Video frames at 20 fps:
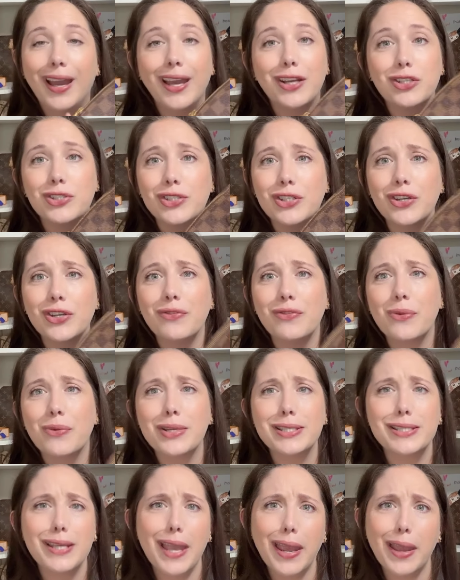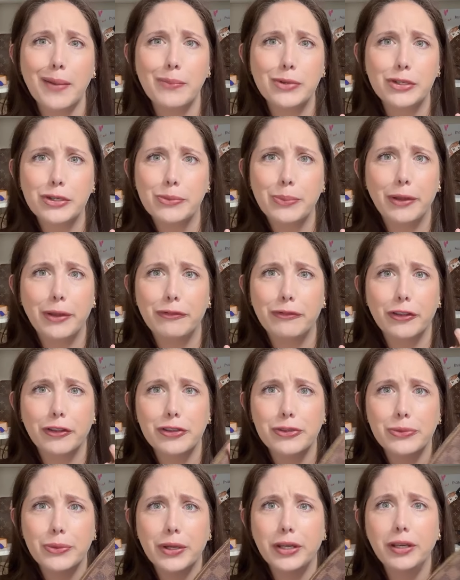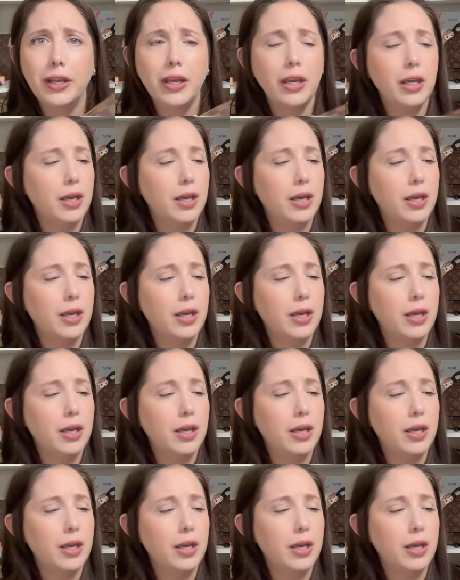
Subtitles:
I actually don't even want to say how much I paid for this one,